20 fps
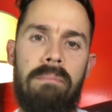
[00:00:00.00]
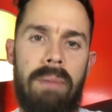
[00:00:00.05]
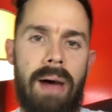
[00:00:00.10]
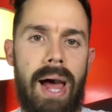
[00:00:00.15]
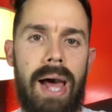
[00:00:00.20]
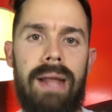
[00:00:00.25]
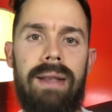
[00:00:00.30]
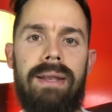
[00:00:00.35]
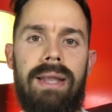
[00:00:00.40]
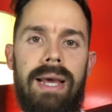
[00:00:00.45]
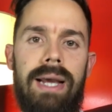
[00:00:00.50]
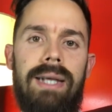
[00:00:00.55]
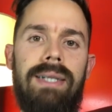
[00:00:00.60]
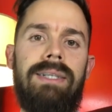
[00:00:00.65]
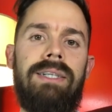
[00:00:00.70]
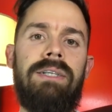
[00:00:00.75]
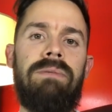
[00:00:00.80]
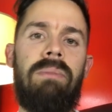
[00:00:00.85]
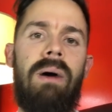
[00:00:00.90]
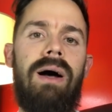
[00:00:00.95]
bad
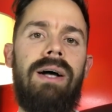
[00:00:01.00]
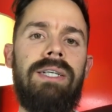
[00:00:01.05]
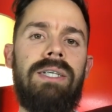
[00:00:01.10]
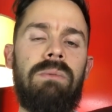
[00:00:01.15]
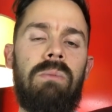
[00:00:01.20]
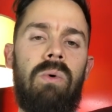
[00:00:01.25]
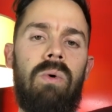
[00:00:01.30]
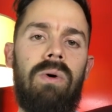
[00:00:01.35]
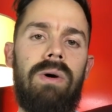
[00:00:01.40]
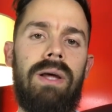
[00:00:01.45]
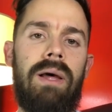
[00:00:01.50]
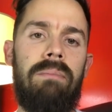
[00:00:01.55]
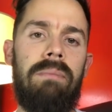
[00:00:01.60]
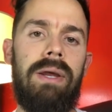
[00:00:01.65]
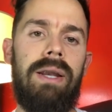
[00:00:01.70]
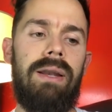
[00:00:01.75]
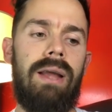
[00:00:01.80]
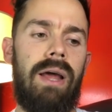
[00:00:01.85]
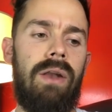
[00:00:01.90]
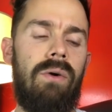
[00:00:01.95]
days as possible i
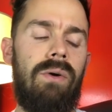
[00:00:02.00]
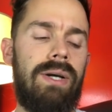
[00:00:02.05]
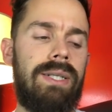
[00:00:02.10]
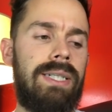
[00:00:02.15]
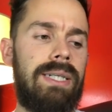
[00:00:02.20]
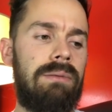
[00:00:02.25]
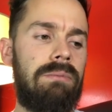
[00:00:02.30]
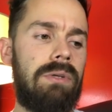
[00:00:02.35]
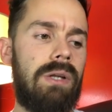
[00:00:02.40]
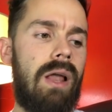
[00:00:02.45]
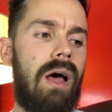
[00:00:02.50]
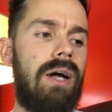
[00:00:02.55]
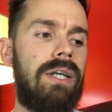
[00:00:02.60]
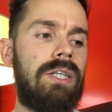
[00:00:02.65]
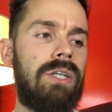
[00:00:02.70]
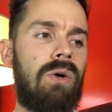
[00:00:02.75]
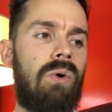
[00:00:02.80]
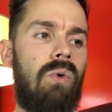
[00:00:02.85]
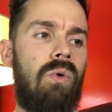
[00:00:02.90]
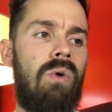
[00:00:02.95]
mean i know it seems
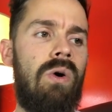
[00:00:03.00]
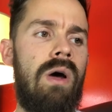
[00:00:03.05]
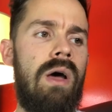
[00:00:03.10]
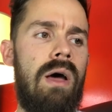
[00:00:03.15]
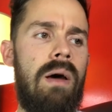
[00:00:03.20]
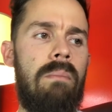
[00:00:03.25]
logical